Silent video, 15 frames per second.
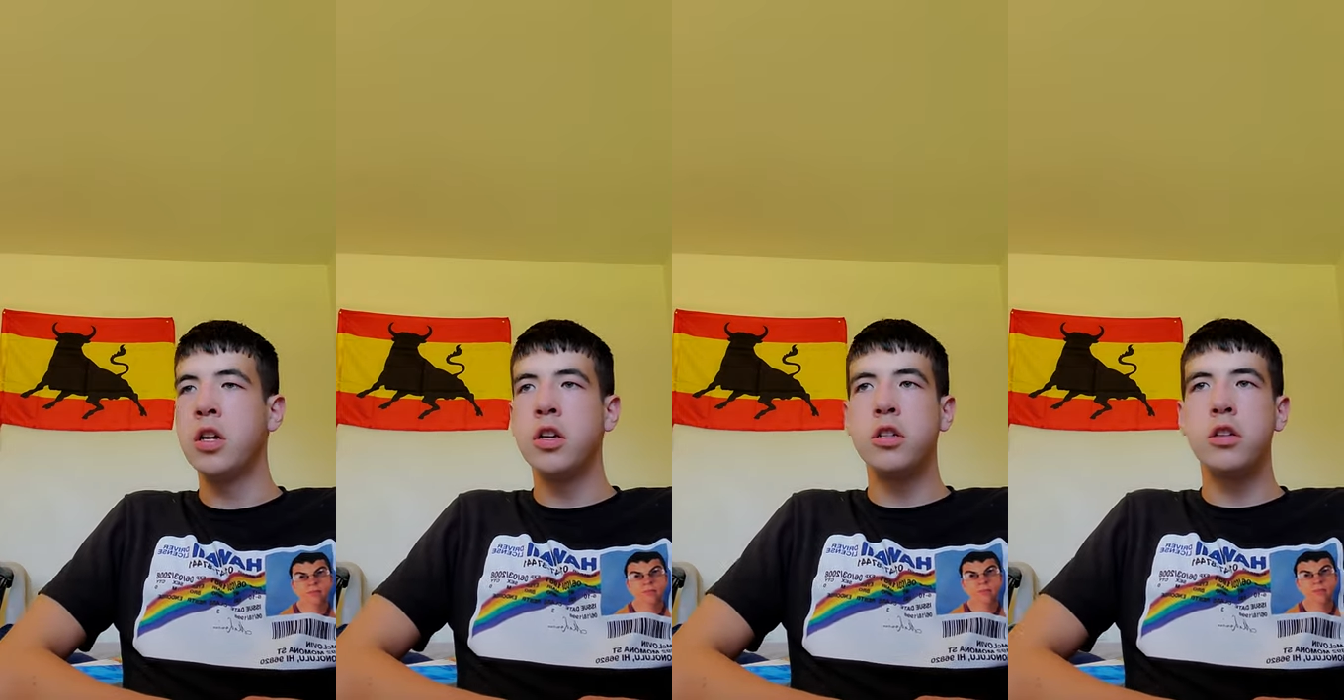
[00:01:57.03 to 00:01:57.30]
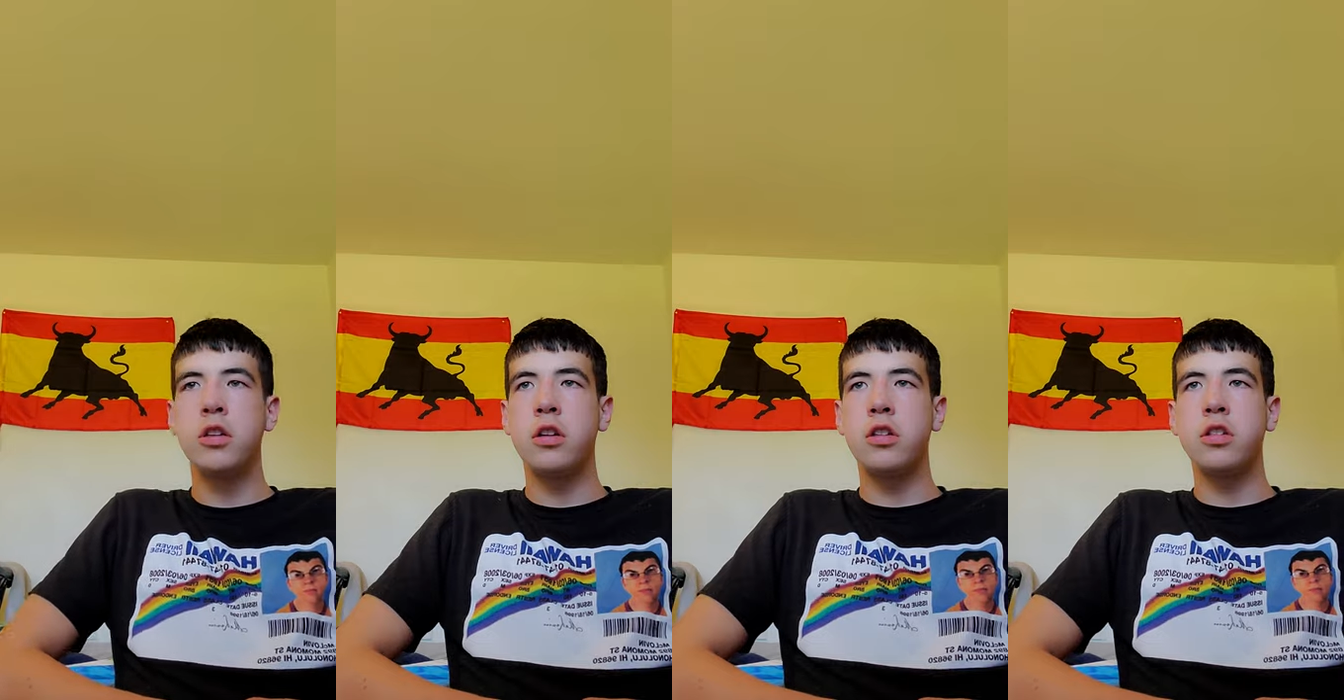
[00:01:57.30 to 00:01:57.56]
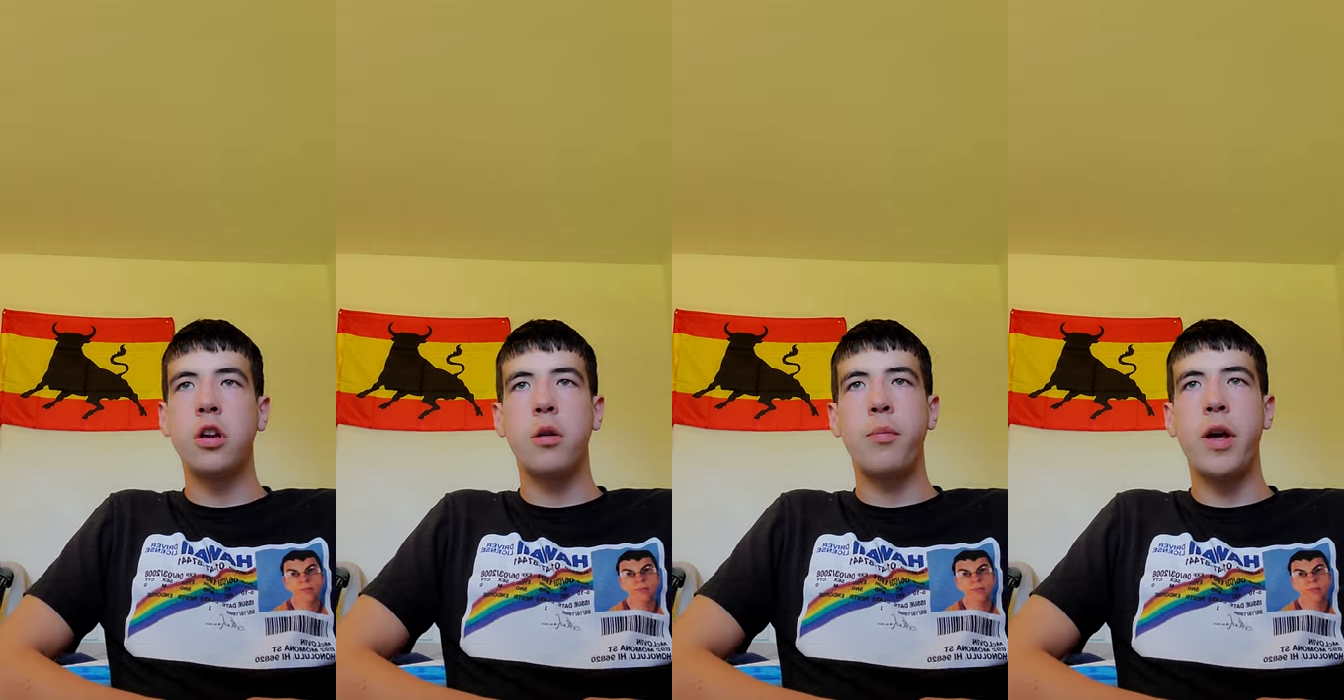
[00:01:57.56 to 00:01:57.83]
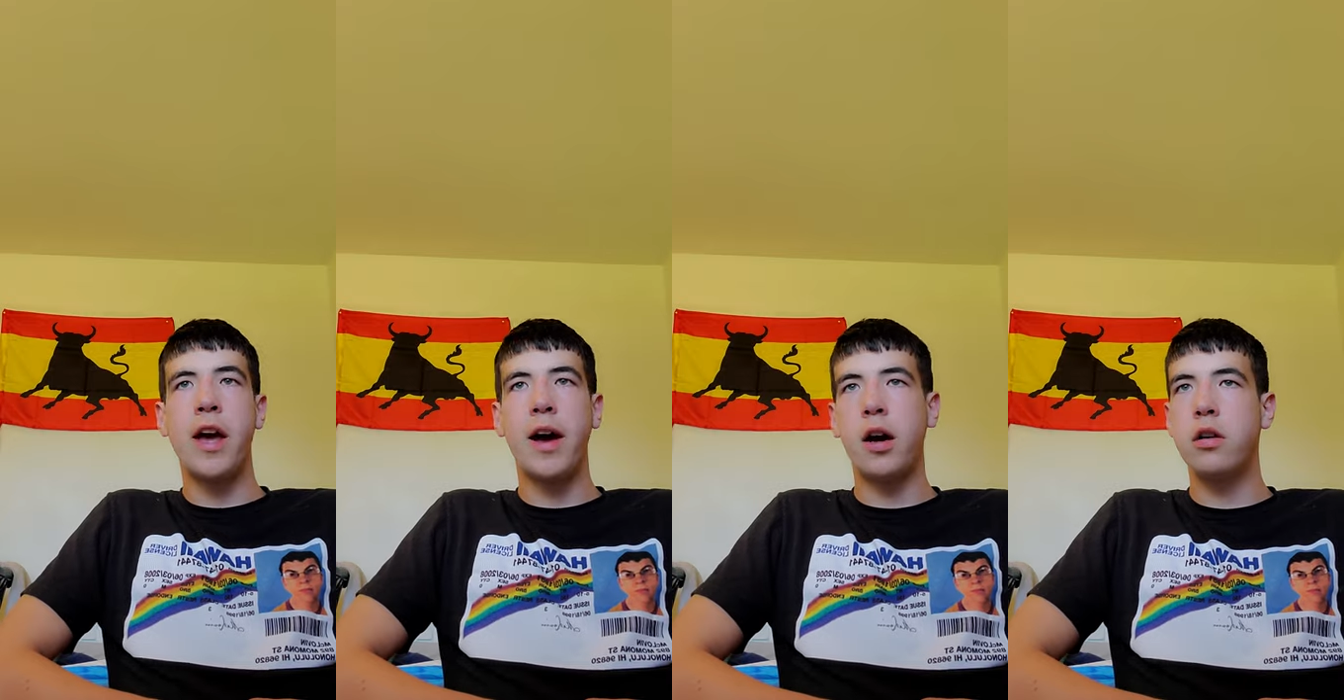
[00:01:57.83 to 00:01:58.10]
search up
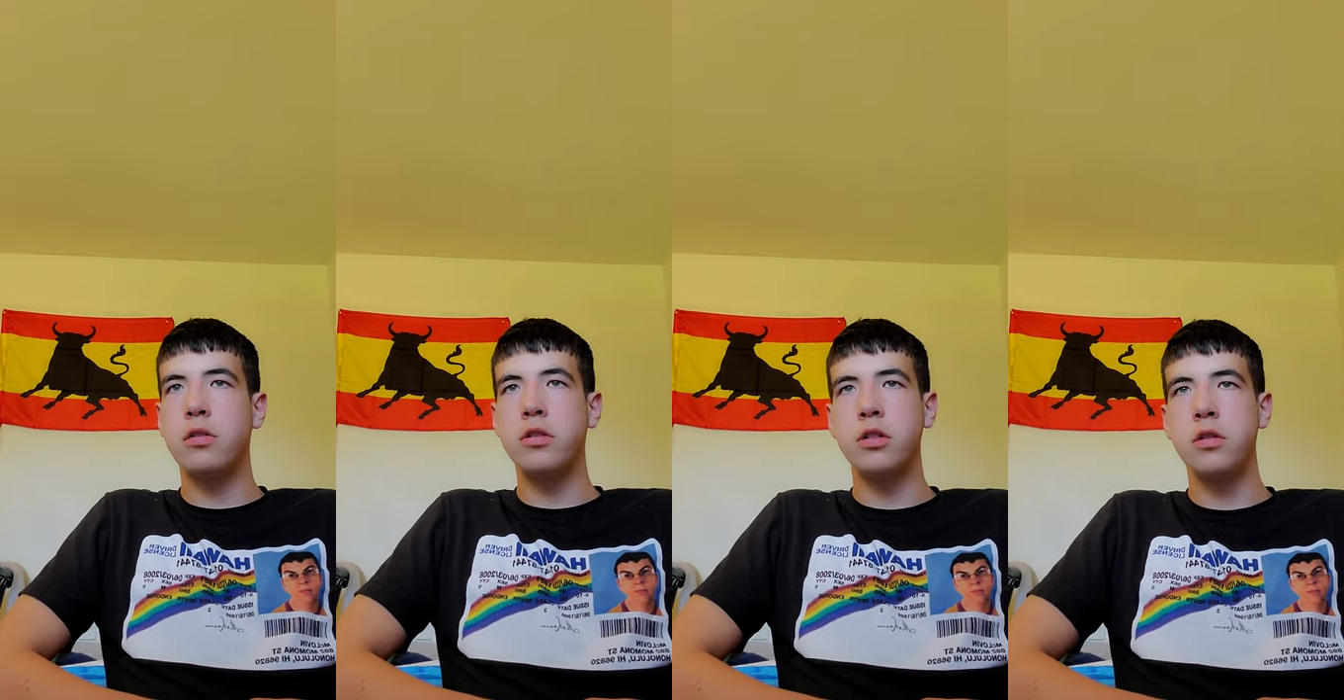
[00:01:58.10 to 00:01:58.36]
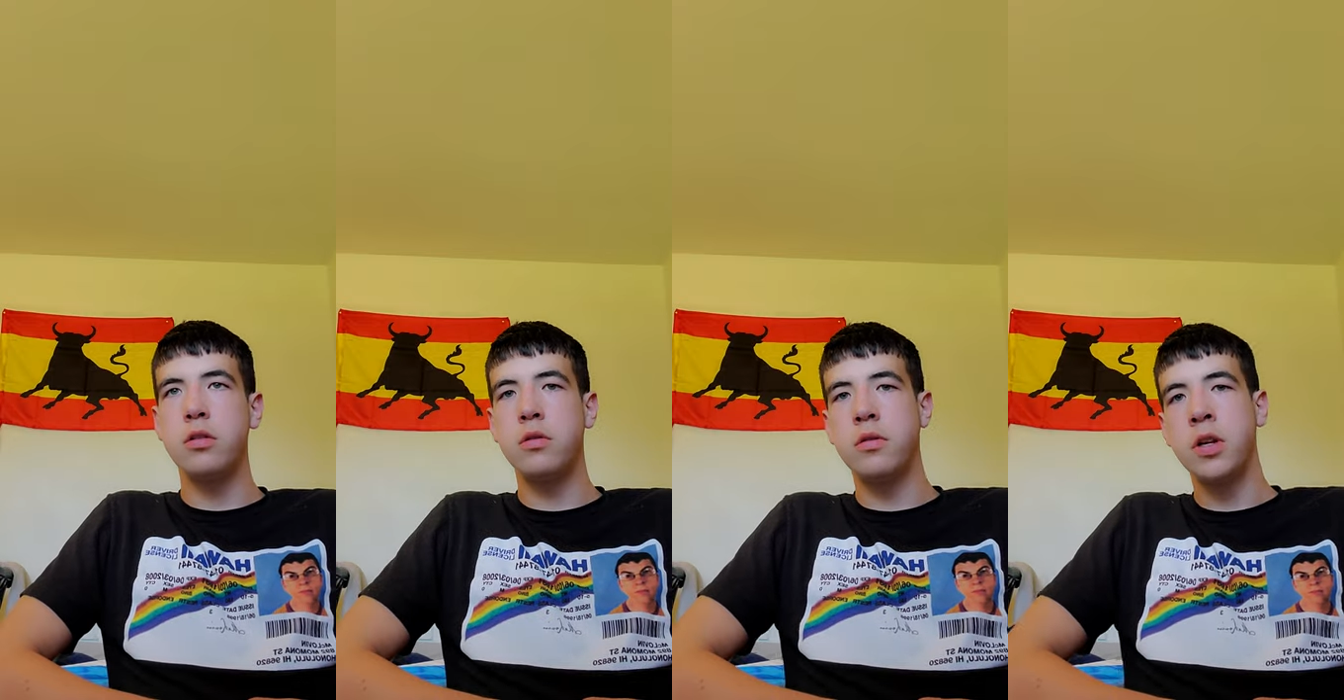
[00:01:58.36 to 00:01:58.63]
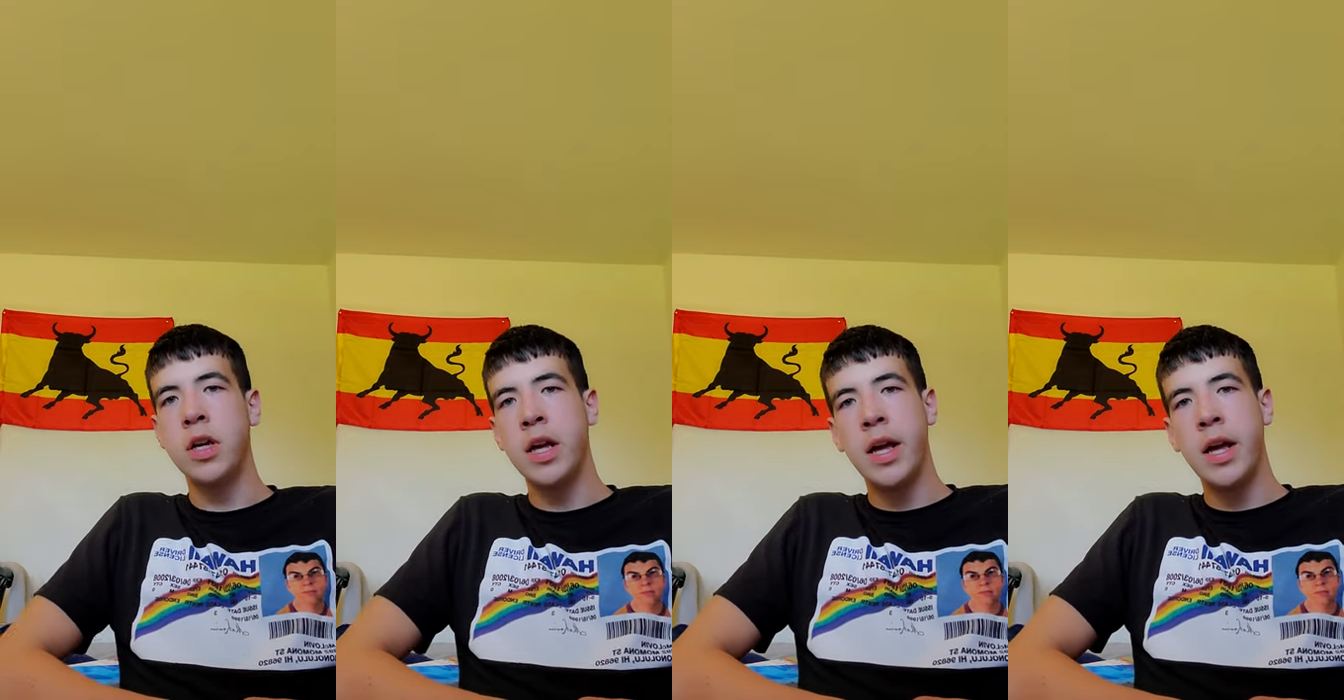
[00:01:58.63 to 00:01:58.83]
how to